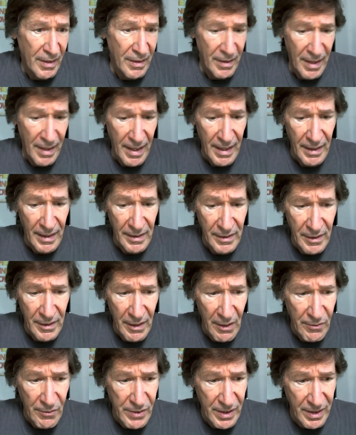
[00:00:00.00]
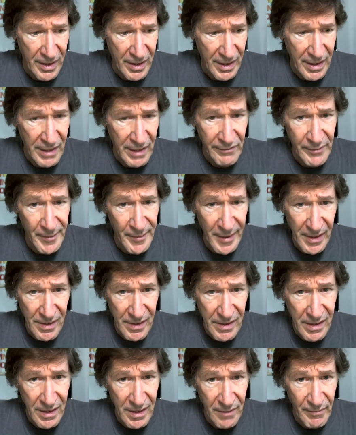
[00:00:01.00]
hey, I was a kid,
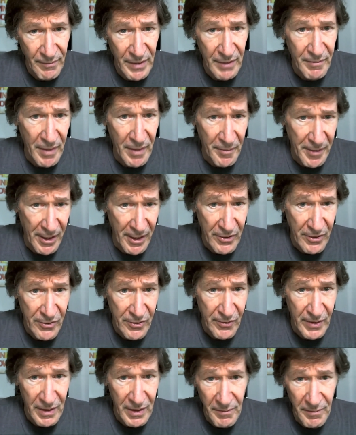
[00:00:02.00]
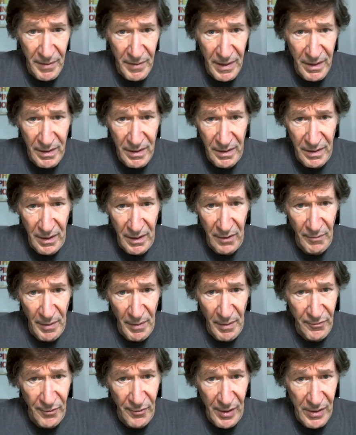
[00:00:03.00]
everybody's eating meat, my parents are eating meat, my
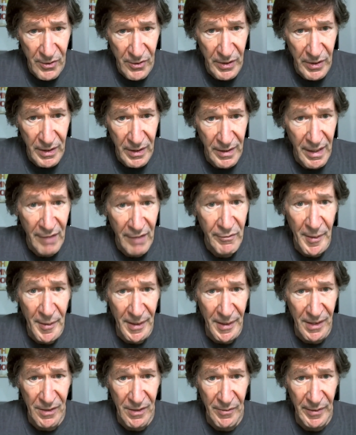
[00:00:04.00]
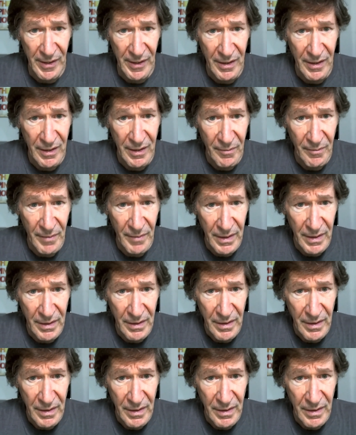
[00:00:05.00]
friends are eating, everybody's eating meat,